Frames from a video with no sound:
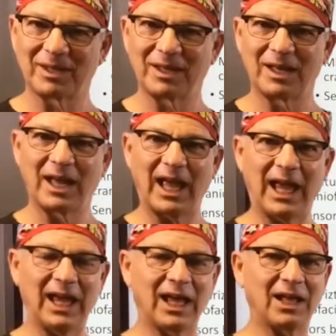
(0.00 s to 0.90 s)
You know,
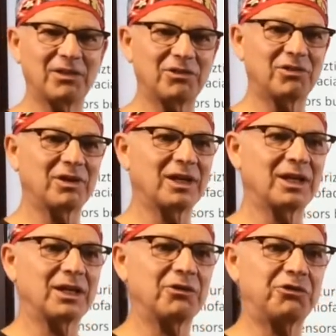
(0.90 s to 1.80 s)
I'm going to get
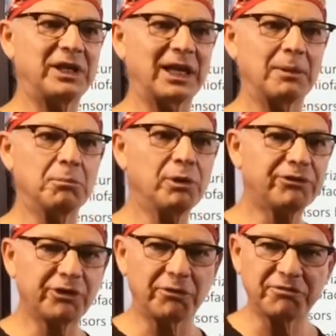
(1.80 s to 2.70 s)
to enjoy it for a
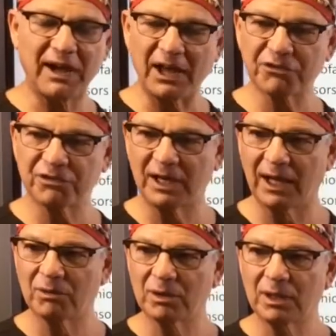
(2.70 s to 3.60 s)
certain period of time.